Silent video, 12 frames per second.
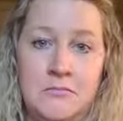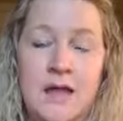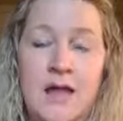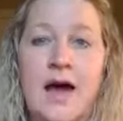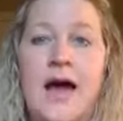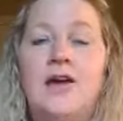
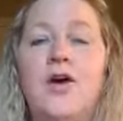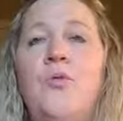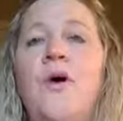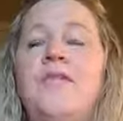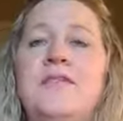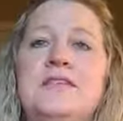Now, I don't
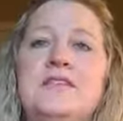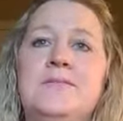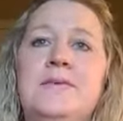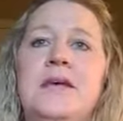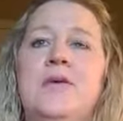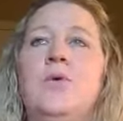want this to
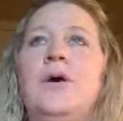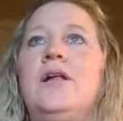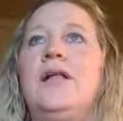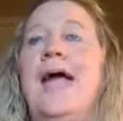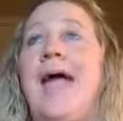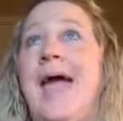be,
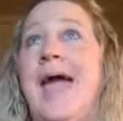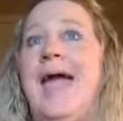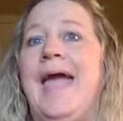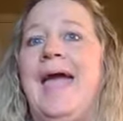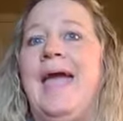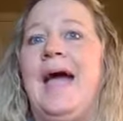well,
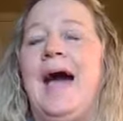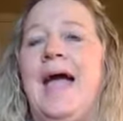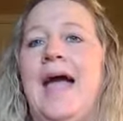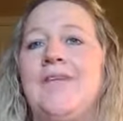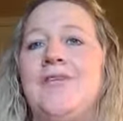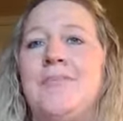hey, I
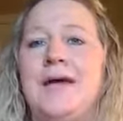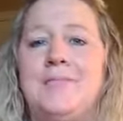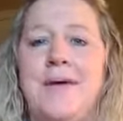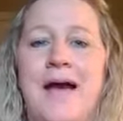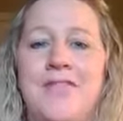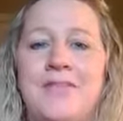have a Bed
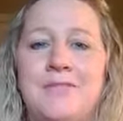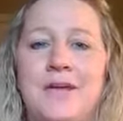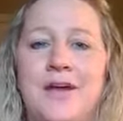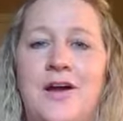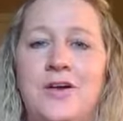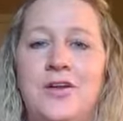Bath &
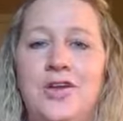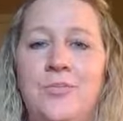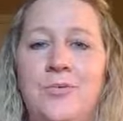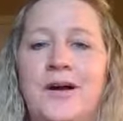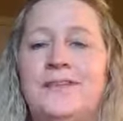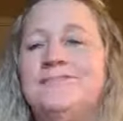Beyond
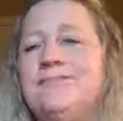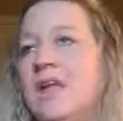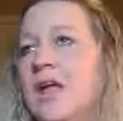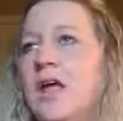coupon.